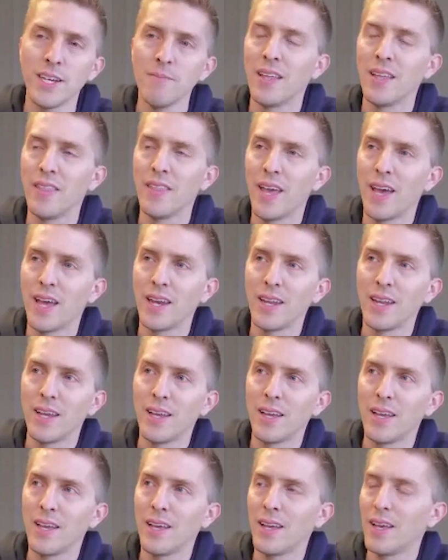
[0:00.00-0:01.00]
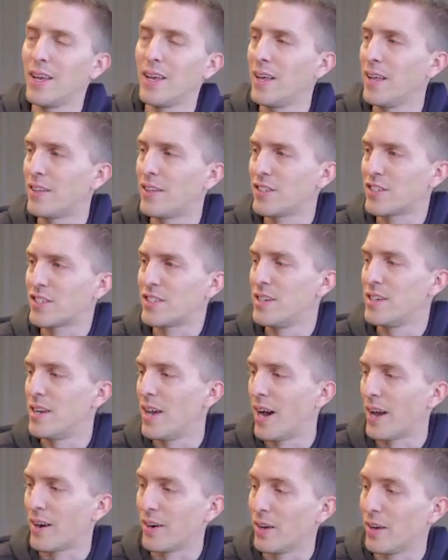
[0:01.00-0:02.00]
And then it just,
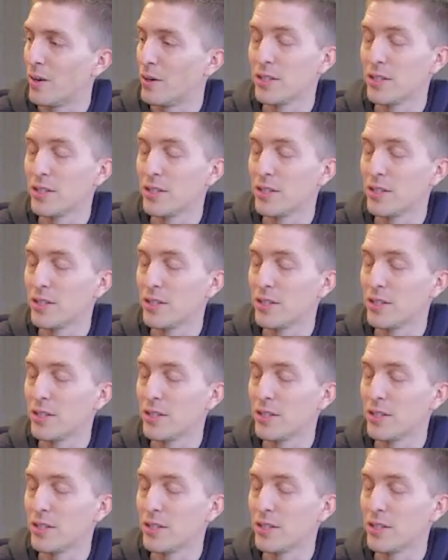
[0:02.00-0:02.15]
I don't know,